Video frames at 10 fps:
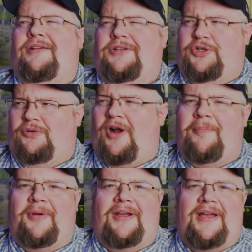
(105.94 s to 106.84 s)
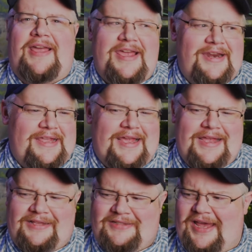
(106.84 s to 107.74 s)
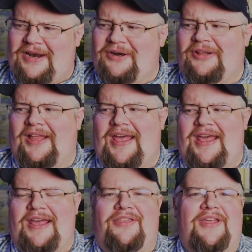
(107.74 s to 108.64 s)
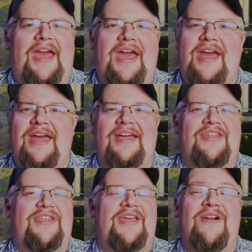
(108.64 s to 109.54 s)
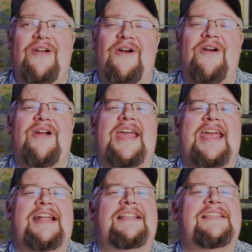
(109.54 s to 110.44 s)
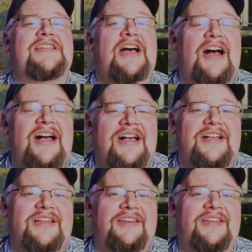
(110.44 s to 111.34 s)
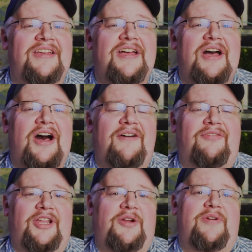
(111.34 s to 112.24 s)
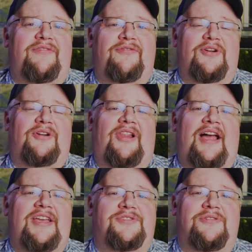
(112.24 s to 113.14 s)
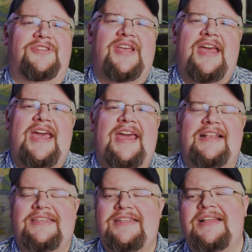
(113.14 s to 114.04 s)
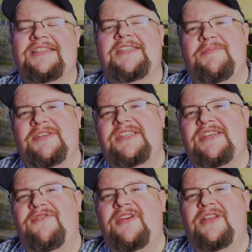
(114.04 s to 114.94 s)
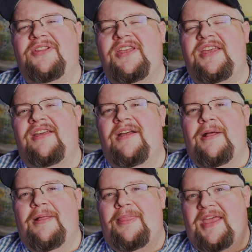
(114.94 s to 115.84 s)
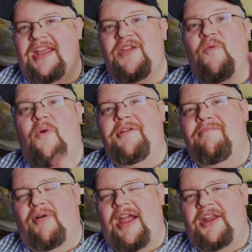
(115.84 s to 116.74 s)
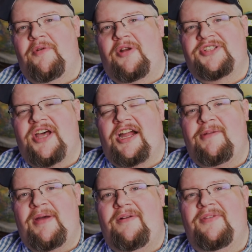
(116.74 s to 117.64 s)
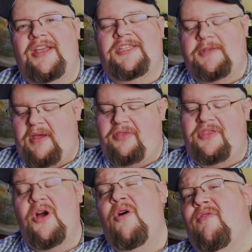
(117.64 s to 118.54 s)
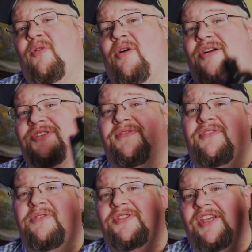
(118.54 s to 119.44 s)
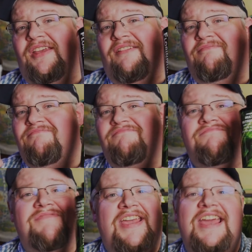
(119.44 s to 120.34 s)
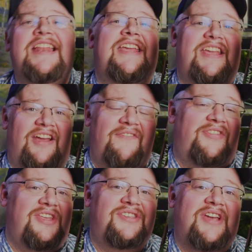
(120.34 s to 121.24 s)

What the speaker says: Tropica, ADA, Dennerlay. There are a ton of liquid fertilizers. And it's not specifically any one brand we want to talk about. It's about the overalls of using any of these